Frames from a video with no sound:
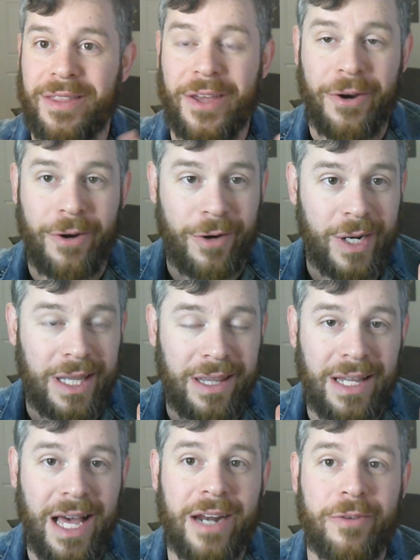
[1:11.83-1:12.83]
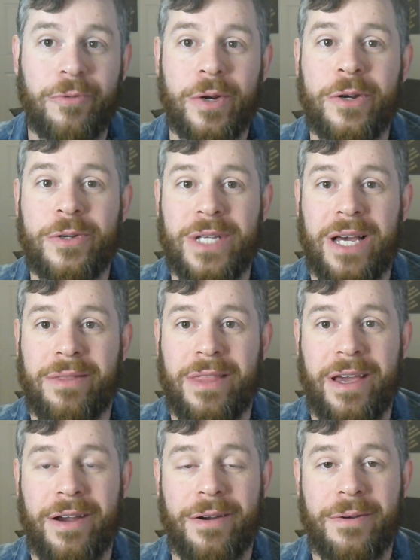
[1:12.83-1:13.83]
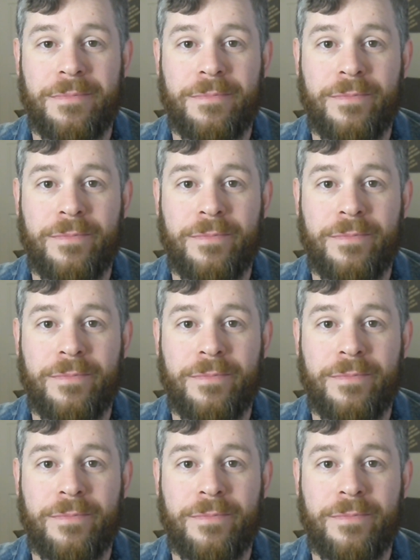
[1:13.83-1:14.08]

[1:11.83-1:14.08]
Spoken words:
there are a lot of readers out there.